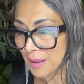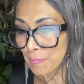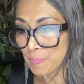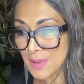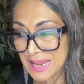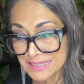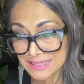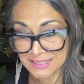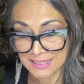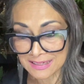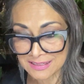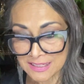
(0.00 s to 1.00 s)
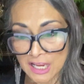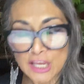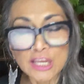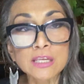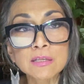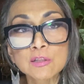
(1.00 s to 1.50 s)
basis
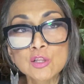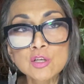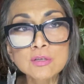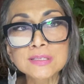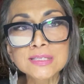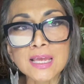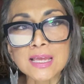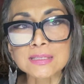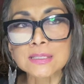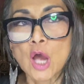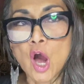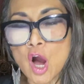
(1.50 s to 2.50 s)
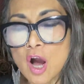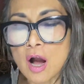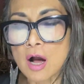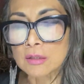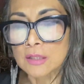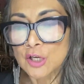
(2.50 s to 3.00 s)
it loses
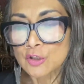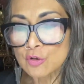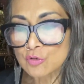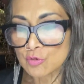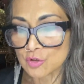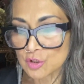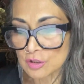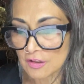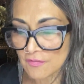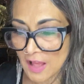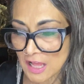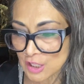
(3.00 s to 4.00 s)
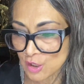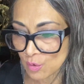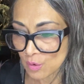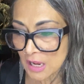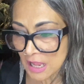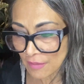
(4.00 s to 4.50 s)
all nutritional value,
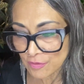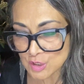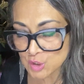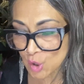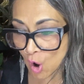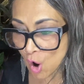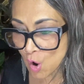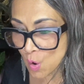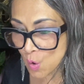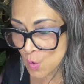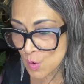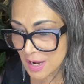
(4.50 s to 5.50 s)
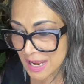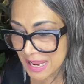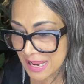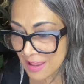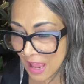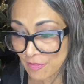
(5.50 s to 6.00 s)
and that's
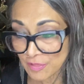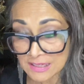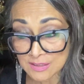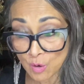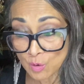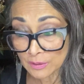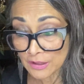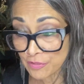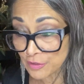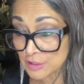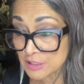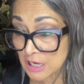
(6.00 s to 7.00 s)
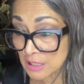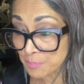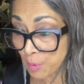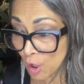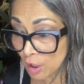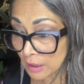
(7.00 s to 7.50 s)
only the dead
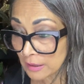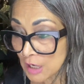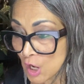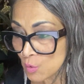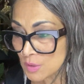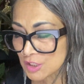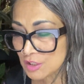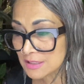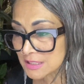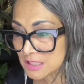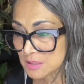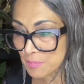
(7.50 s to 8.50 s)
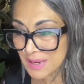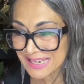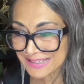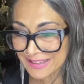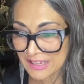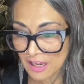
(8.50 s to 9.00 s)
part, which consists
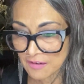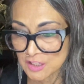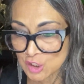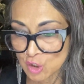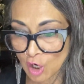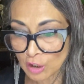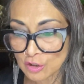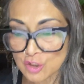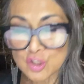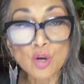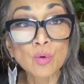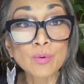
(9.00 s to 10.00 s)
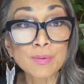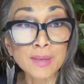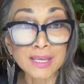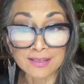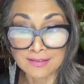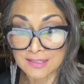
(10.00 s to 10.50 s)
mainly of starch,
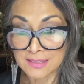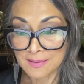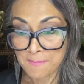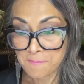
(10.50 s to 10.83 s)
remains.